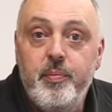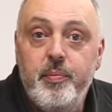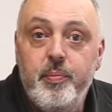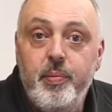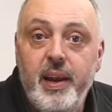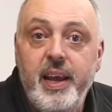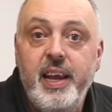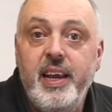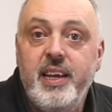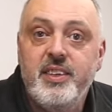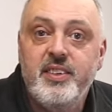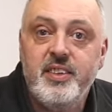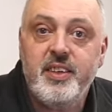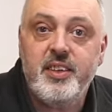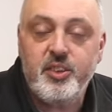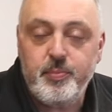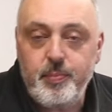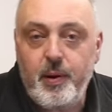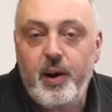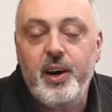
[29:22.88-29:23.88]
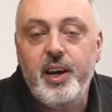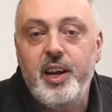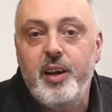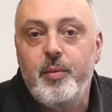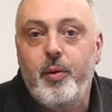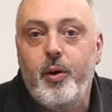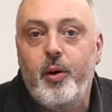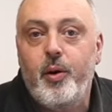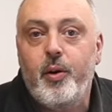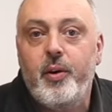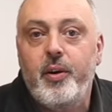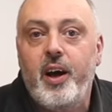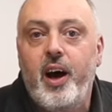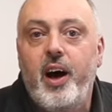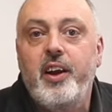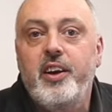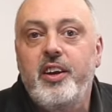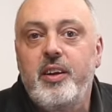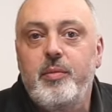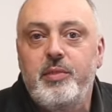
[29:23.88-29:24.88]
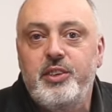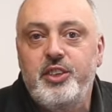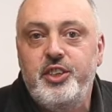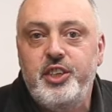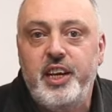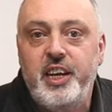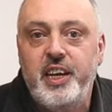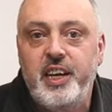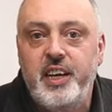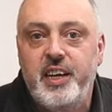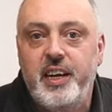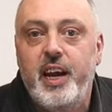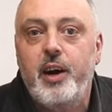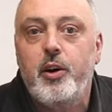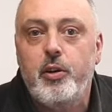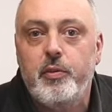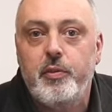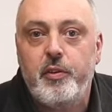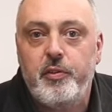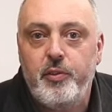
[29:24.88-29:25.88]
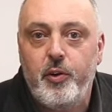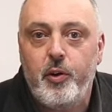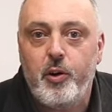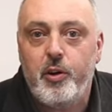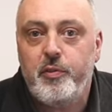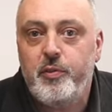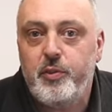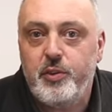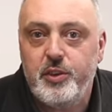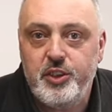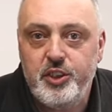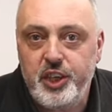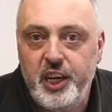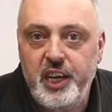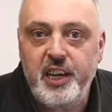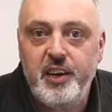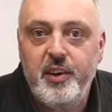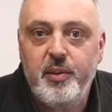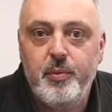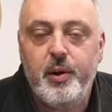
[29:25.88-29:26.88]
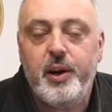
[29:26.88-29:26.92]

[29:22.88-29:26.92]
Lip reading: place a spoil board on the machine out of a 4 foot sheet,